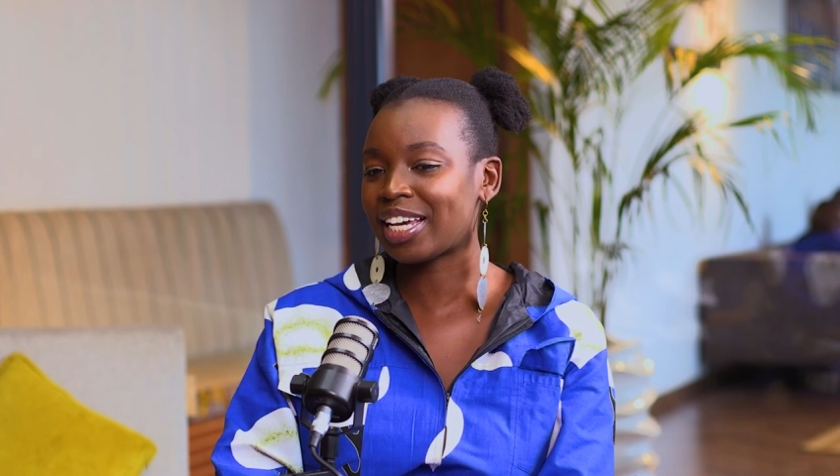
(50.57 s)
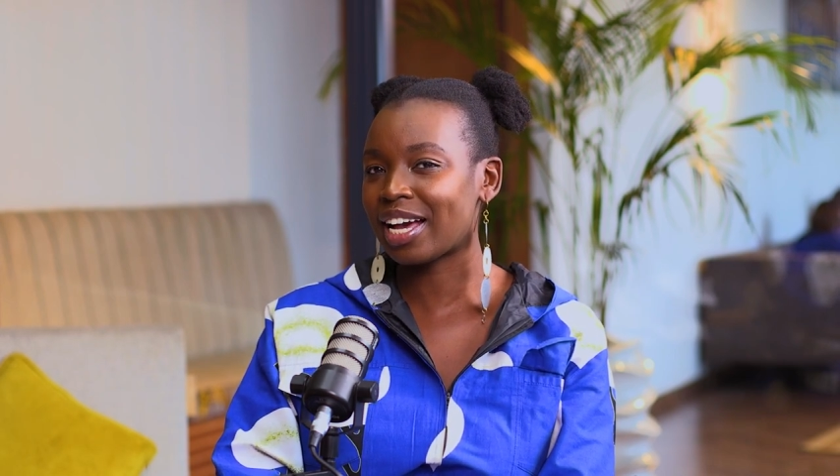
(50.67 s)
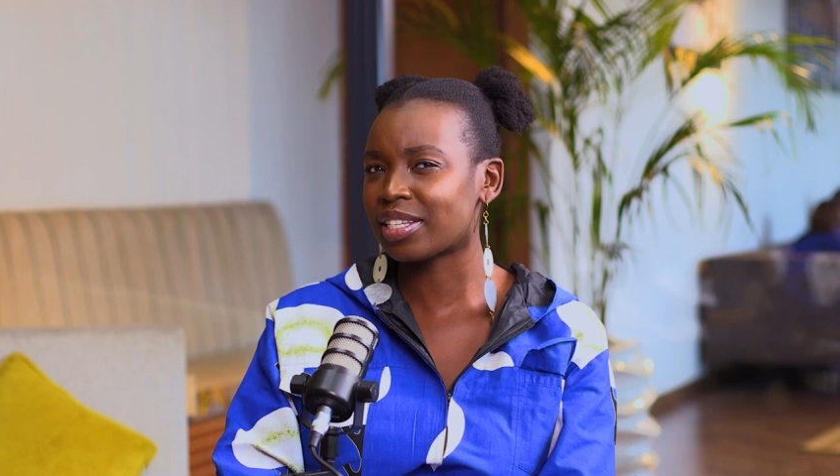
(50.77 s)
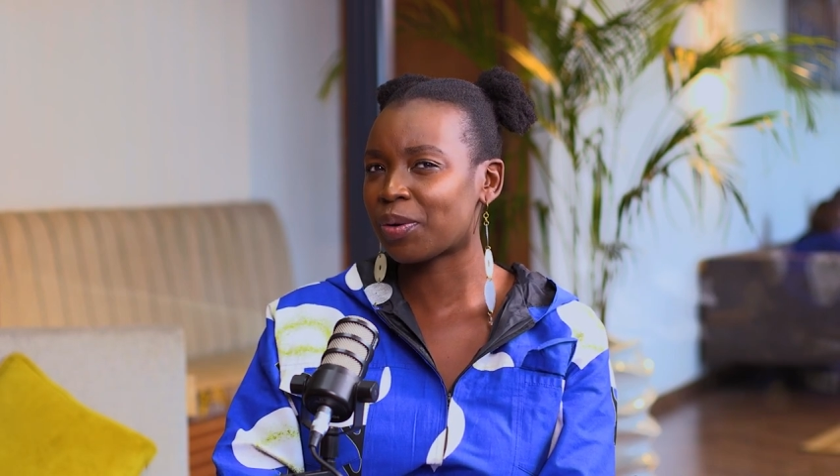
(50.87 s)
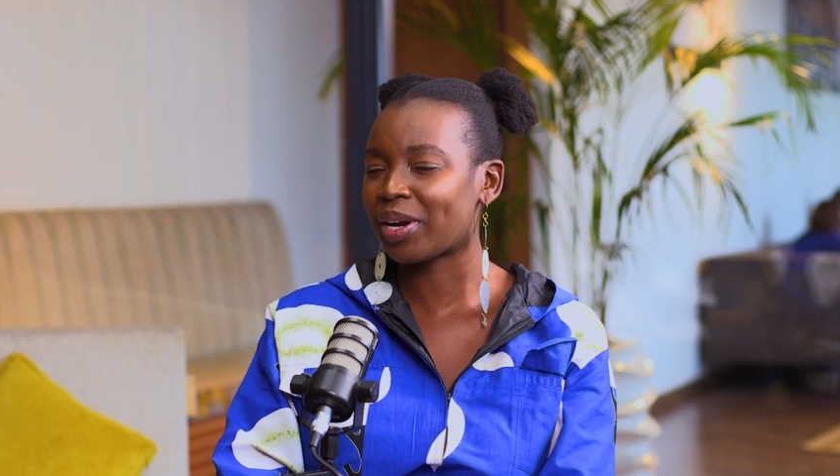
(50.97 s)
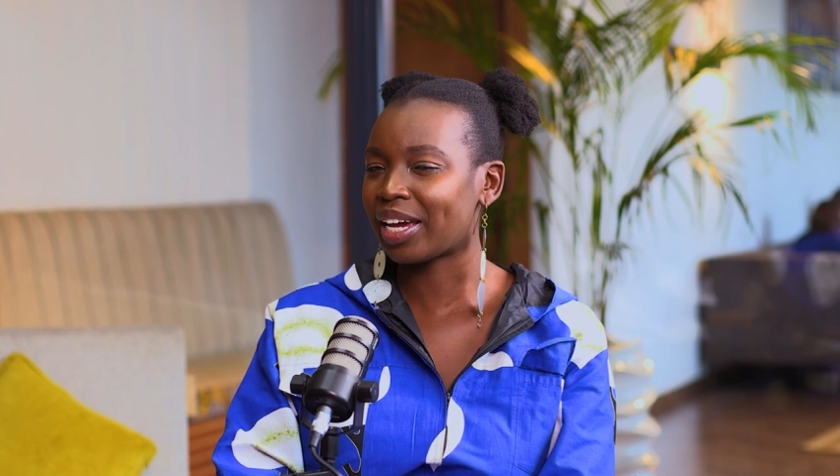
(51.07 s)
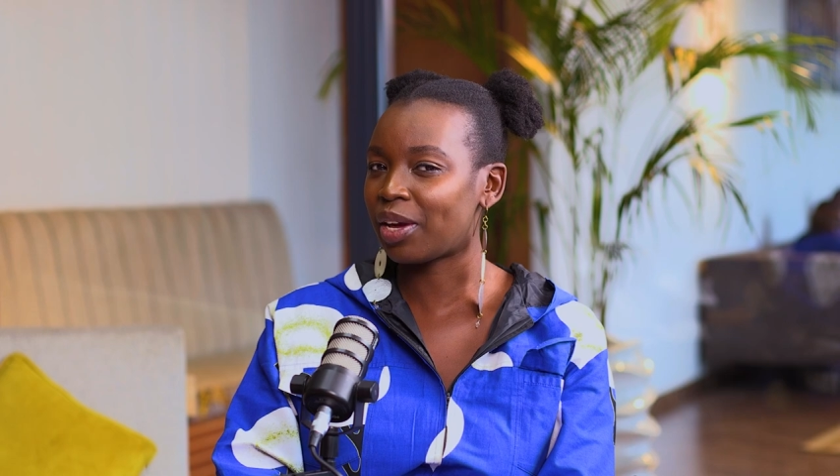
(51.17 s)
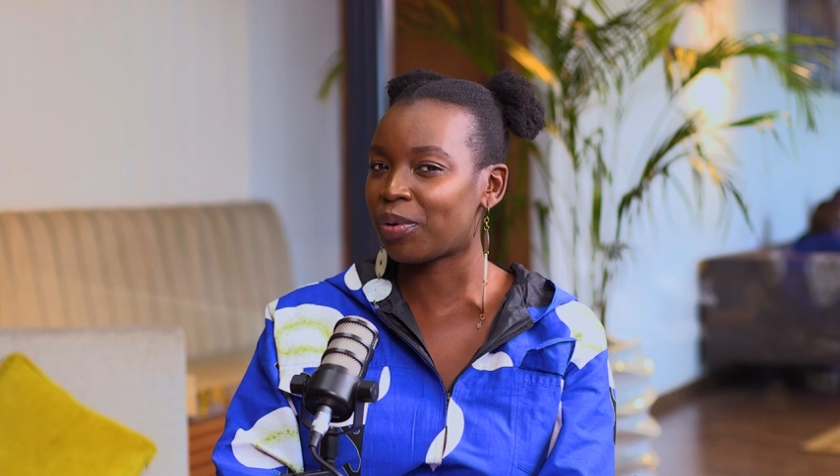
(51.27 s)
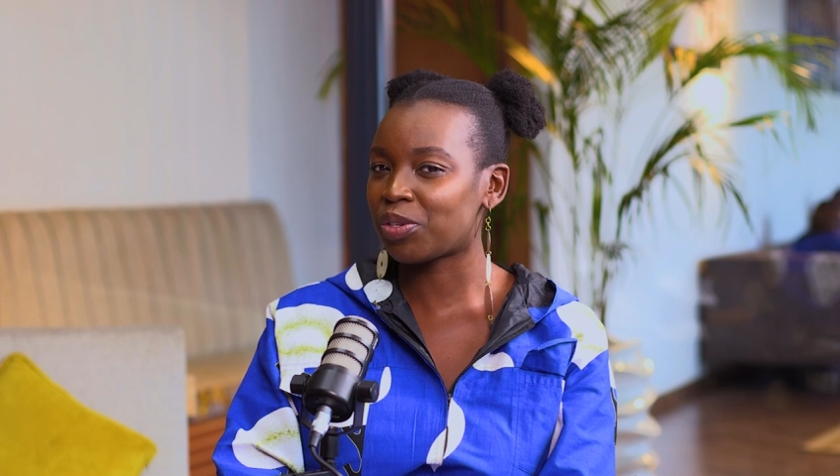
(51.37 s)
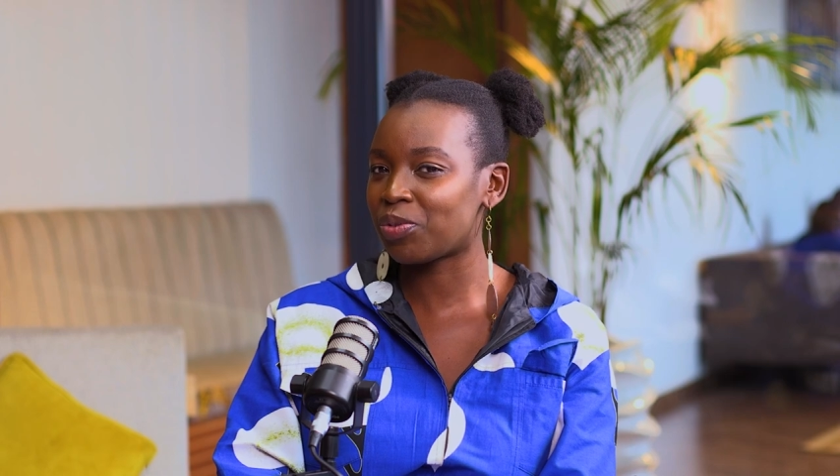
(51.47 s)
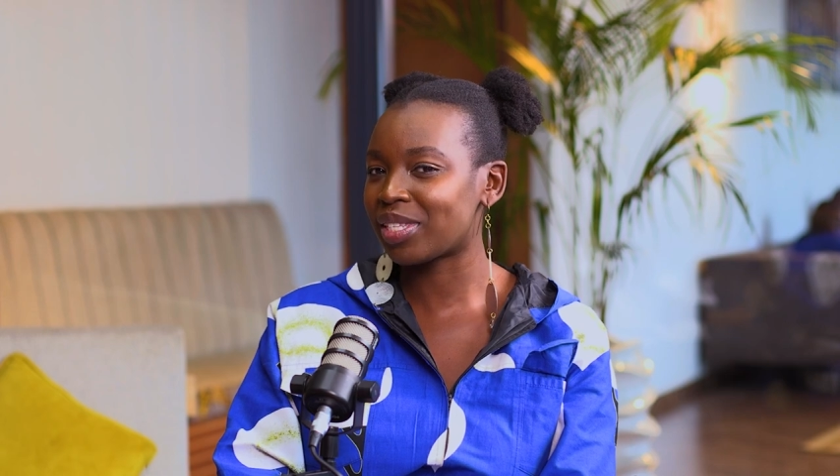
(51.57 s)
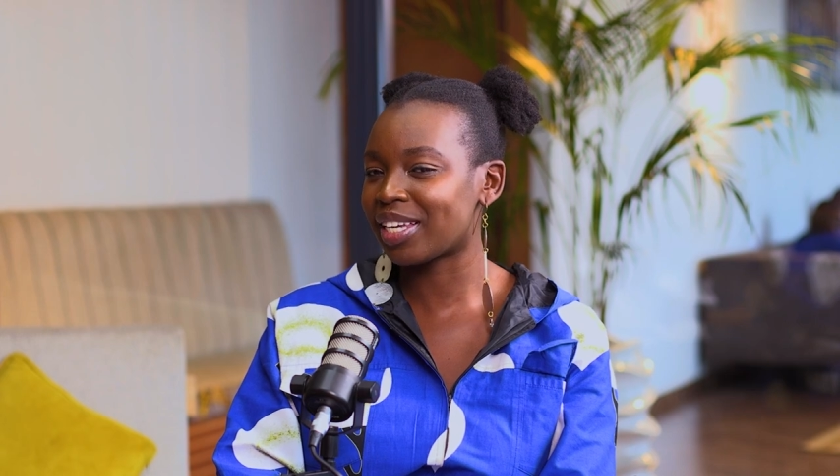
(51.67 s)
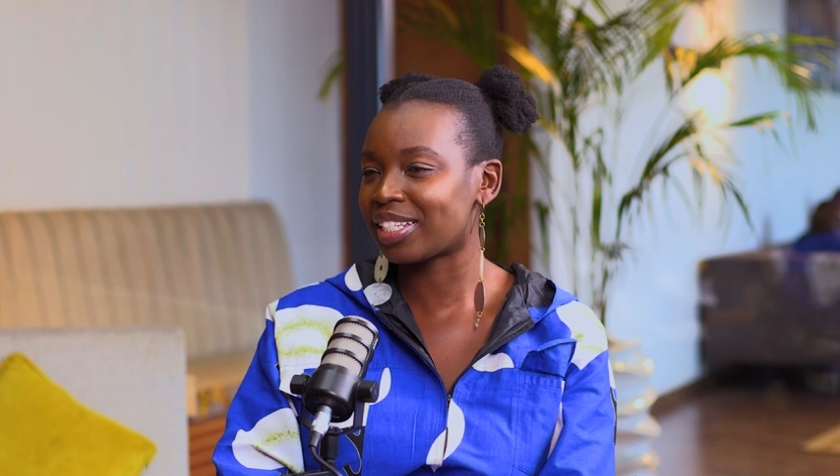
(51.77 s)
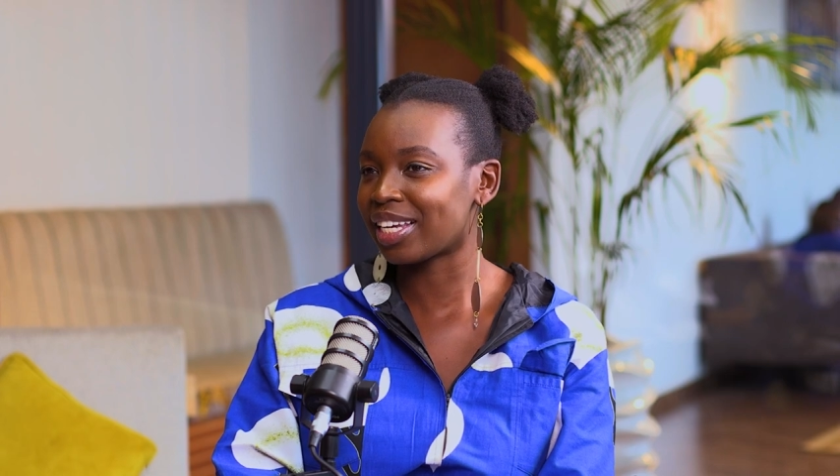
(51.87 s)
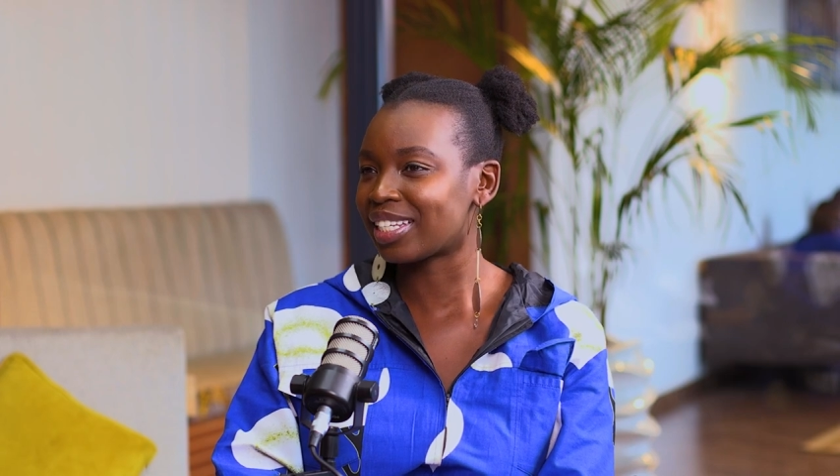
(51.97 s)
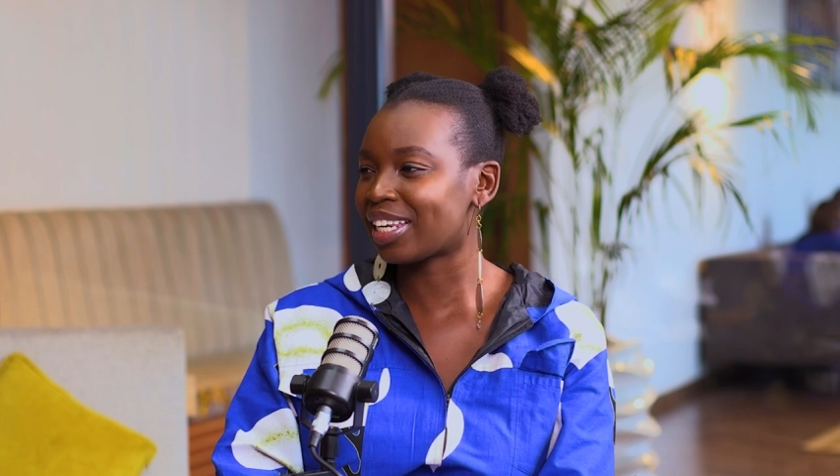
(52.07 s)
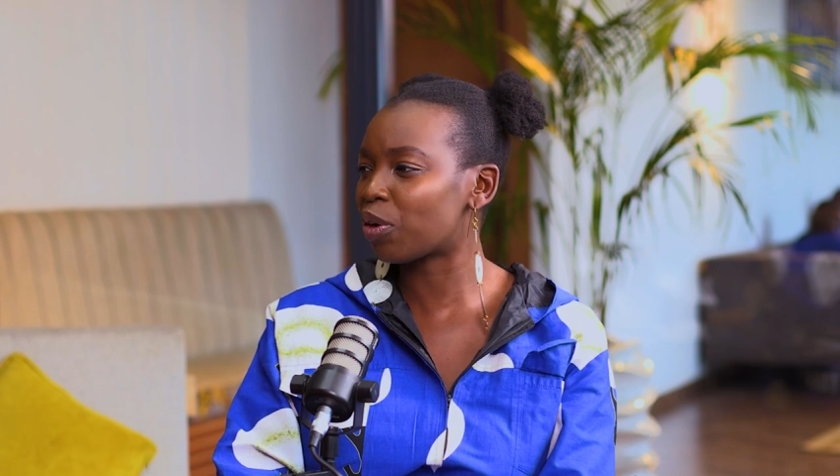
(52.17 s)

nikaanza kuangalia, when did we start chatting?